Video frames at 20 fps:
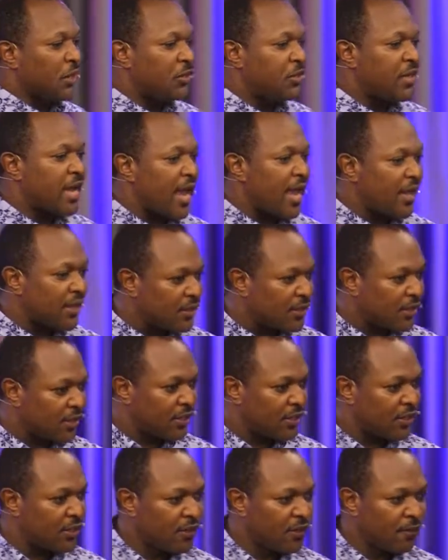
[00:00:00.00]
death,
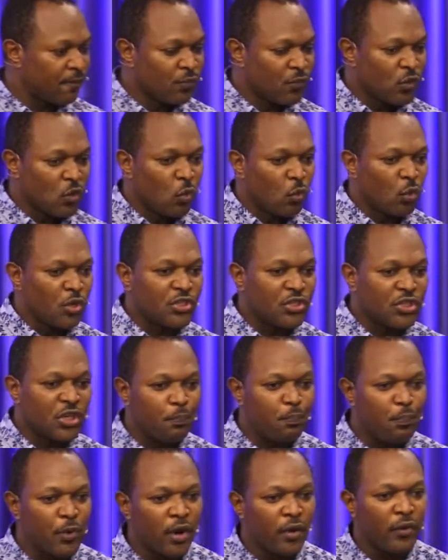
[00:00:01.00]
we see
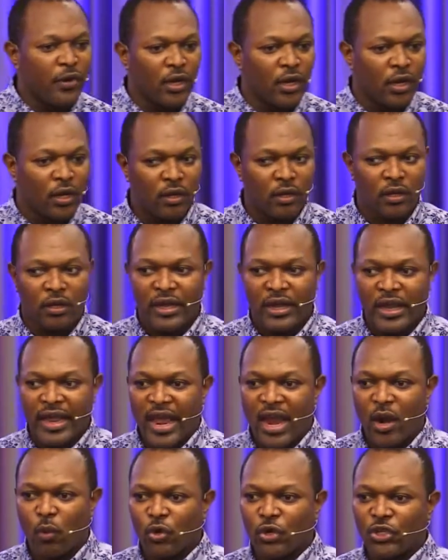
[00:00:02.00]
burial,
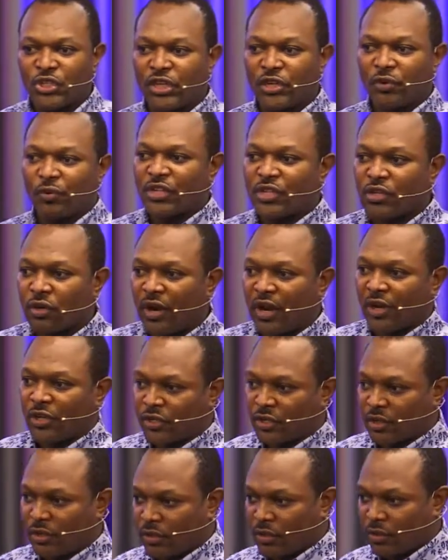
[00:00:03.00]
and we see
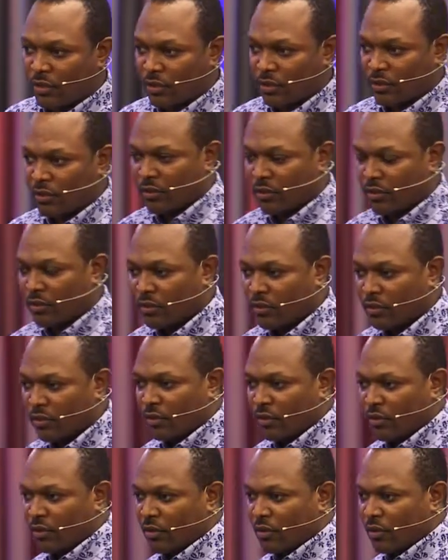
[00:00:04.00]
resurrection.
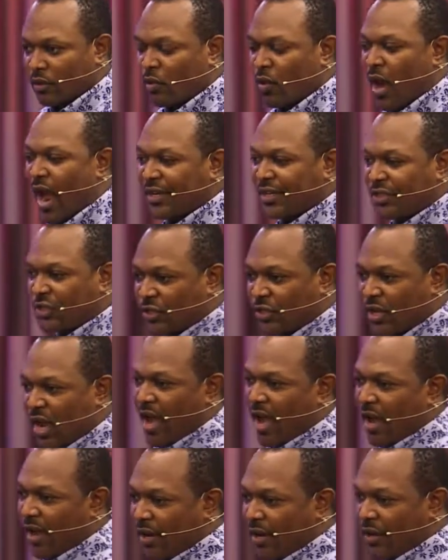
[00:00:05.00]
Christ
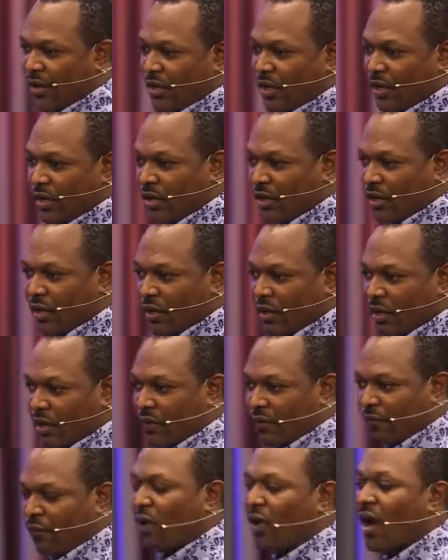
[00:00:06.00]
died
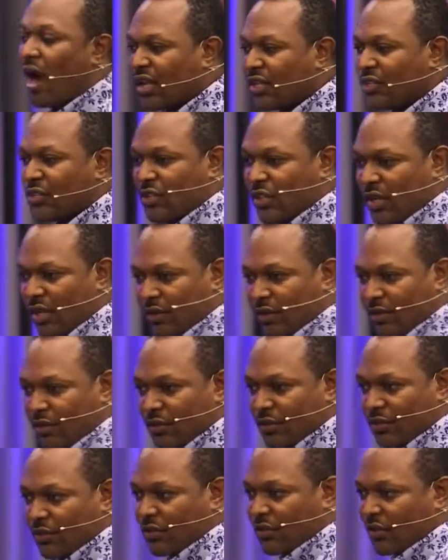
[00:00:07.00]
for our
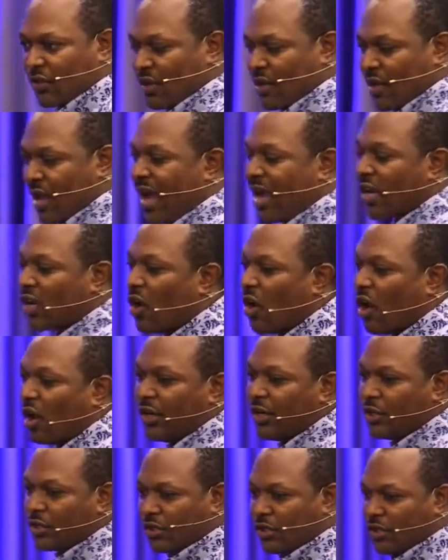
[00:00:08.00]
sins
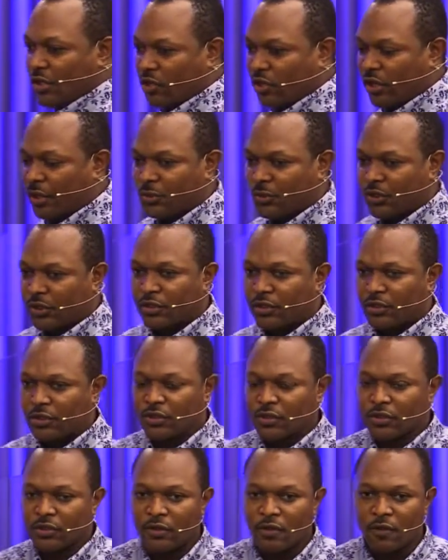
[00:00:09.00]
according to the scriptures.
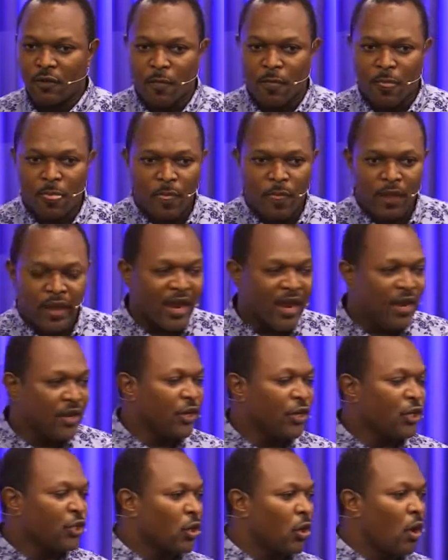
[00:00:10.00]
And I
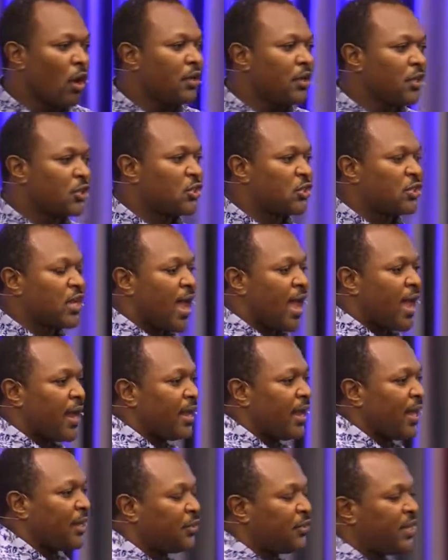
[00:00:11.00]
need you to
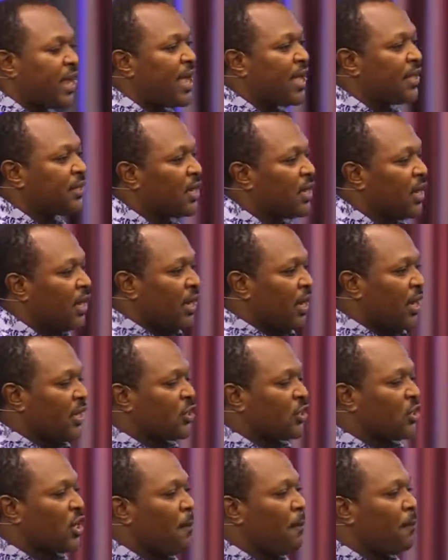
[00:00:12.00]
understand that death
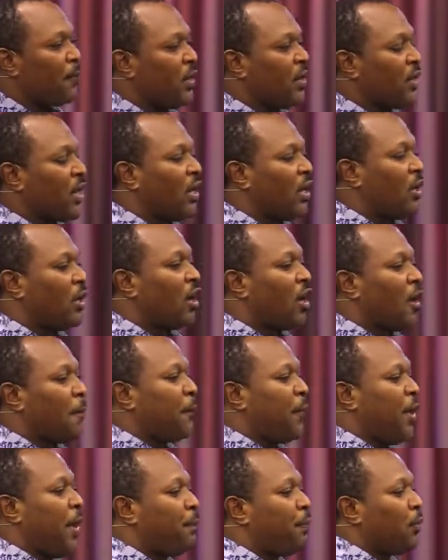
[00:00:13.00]
is something that a lot of
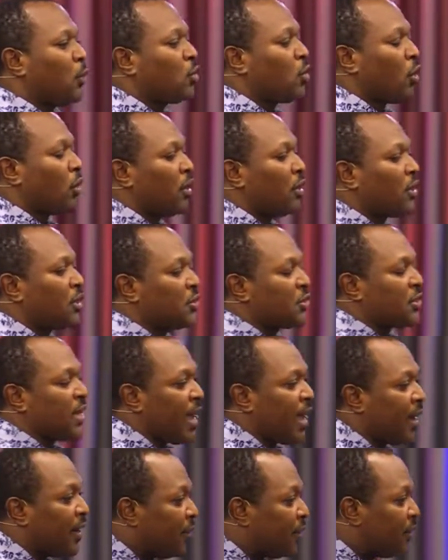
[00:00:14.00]
people don't
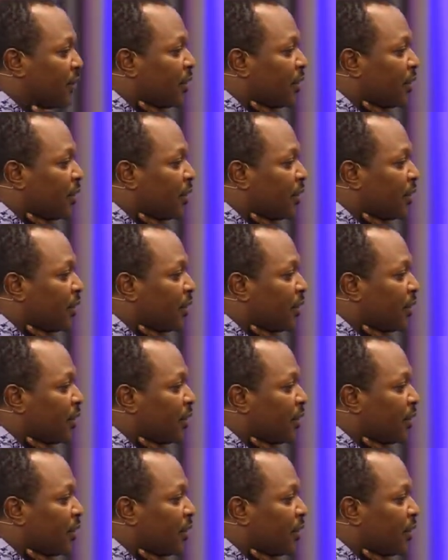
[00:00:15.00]
understand.